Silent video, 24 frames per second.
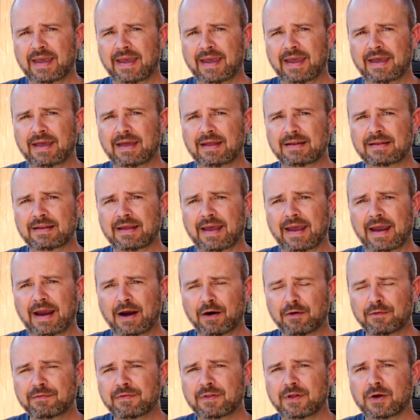and
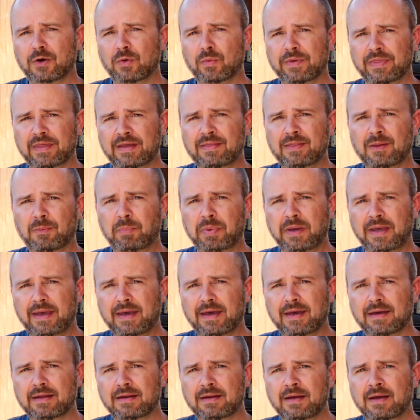airflow within the
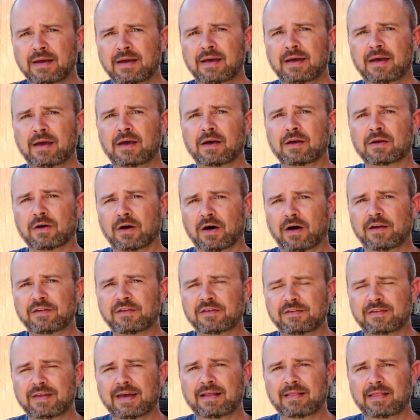pit
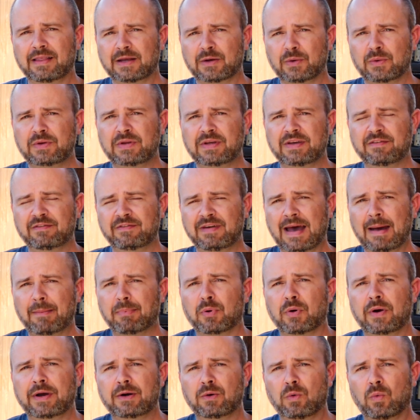causes that liquid to
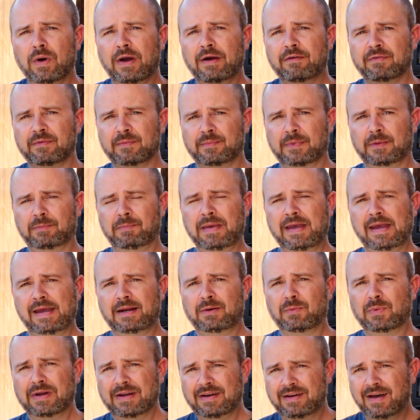evaporate away from the meat.
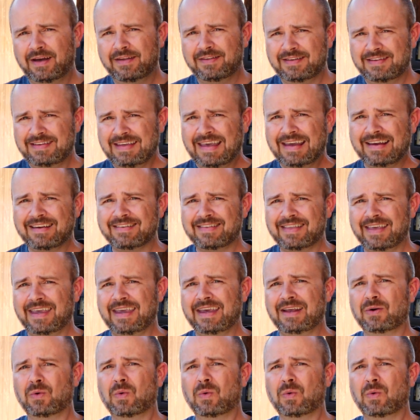And when it does, it takes the heat